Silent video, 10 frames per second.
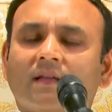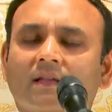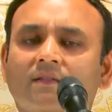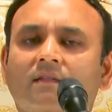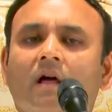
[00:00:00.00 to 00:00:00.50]

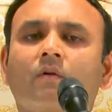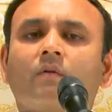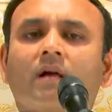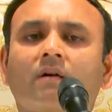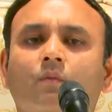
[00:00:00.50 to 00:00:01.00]
And is
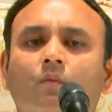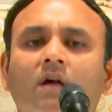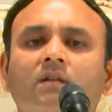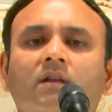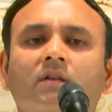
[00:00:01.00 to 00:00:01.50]
now
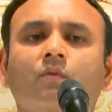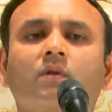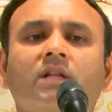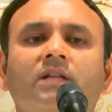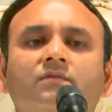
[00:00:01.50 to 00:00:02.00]
one and
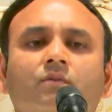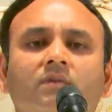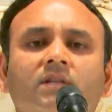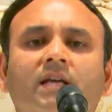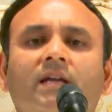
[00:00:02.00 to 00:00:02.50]
only, his
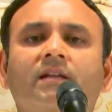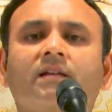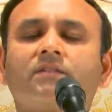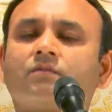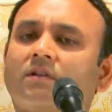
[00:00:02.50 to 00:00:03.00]
only
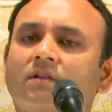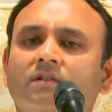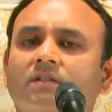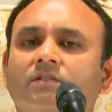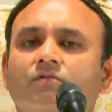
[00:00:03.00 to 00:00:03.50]
idea is to
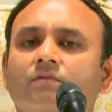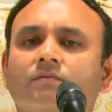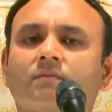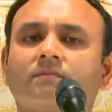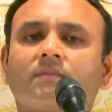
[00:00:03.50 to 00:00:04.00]
learn this truth
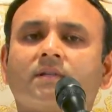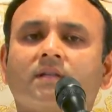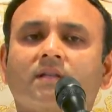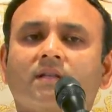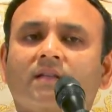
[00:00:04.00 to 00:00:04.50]
from
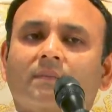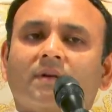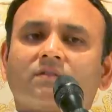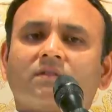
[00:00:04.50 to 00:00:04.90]
Yama.